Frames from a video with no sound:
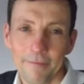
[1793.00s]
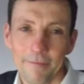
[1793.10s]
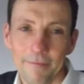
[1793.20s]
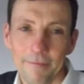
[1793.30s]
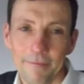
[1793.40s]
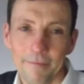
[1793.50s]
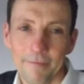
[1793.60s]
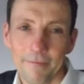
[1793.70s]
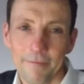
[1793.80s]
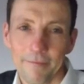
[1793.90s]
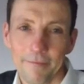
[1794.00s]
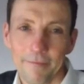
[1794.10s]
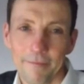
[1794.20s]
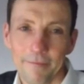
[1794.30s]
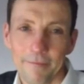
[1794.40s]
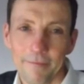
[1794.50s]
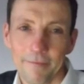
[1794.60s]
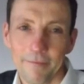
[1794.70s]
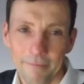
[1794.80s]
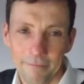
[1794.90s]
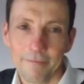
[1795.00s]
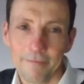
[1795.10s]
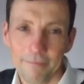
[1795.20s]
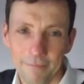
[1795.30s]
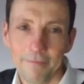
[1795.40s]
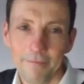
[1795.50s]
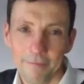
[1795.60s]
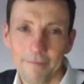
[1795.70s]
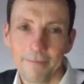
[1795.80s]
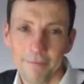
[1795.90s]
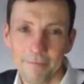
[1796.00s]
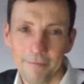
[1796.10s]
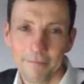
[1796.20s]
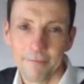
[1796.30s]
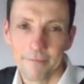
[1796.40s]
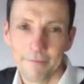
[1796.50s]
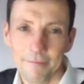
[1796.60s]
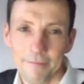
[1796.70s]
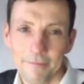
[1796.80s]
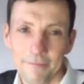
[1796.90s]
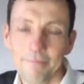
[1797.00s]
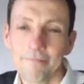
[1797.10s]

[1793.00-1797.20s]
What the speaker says: The person shown says nothing.